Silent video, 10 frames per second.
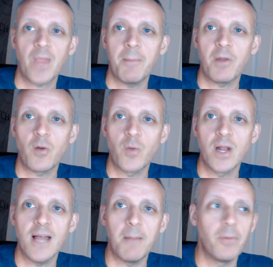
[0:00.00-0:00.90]
I'm going to read a
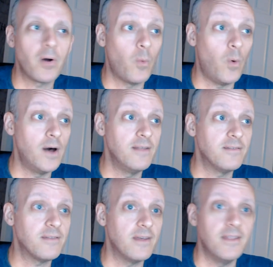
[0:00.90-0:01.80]
lot of book
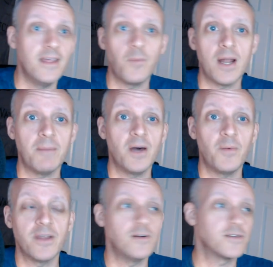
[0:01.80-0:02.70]
ones, and then when I'm done
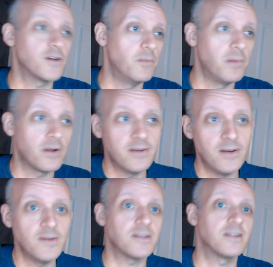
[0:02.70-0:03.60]
with those, go to book
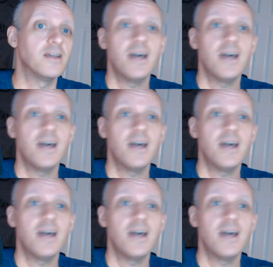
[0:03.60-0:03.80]
twos and